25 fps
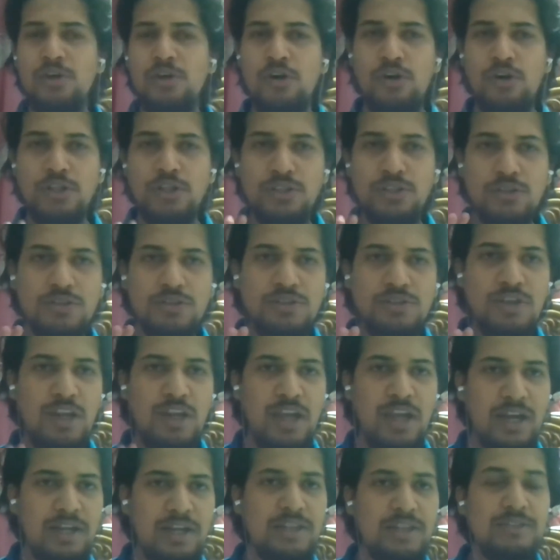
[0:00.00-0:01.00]
So you don't really
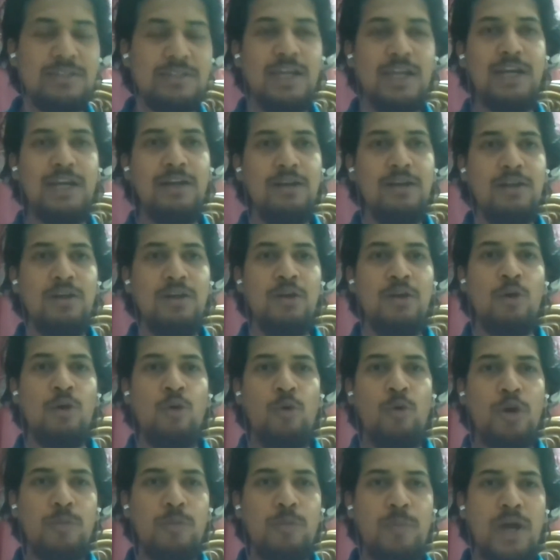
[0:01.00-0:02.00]
understand
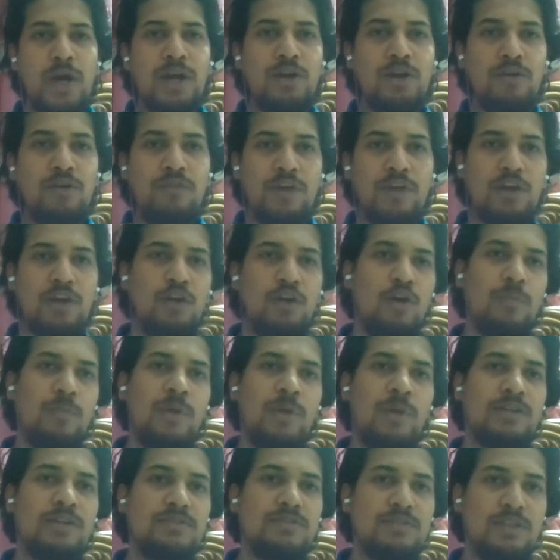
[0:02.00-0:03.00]
what part of
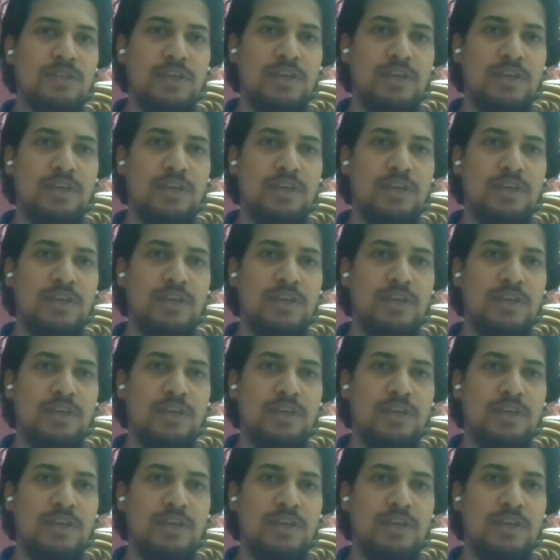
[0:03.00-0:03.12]
economics